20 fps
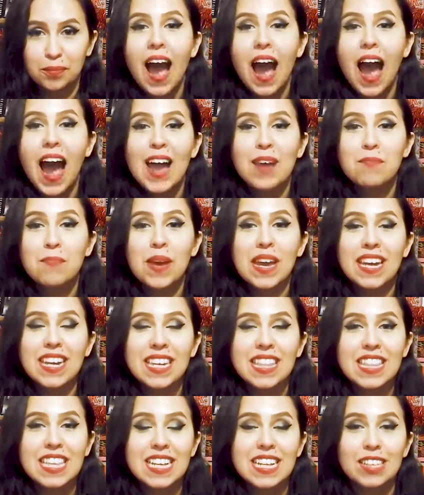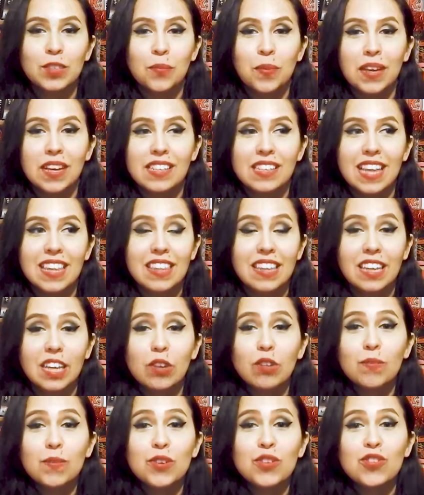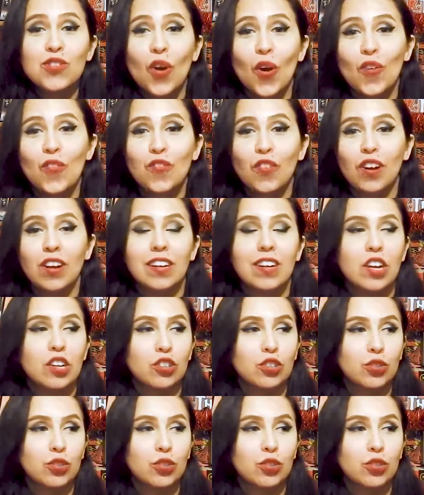I picked this because I think it would be so fun